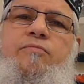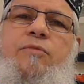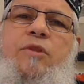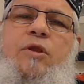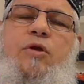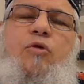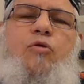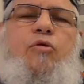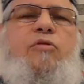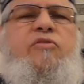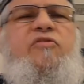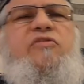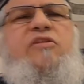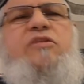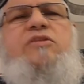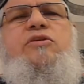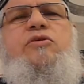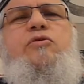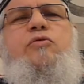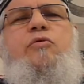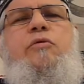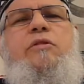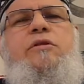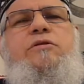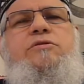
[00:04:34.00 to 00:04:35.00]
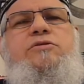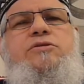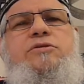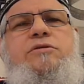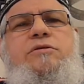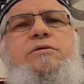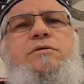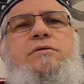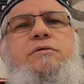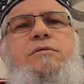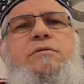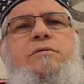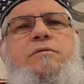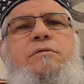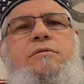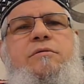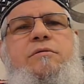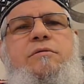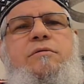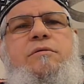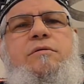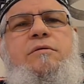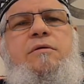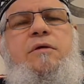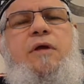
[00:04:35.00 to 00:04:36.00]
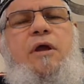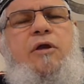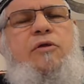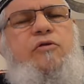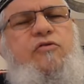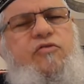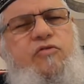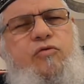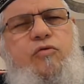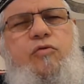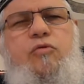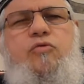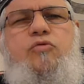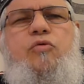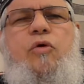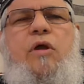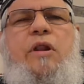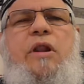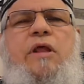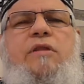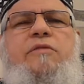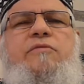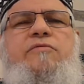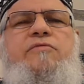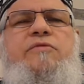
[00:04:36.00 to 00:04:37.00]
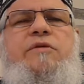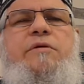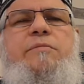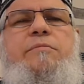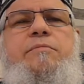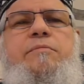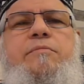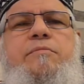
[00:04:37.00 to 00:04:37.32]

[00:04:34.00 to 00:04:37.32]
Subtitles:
called City College. I used to go to a lot of them.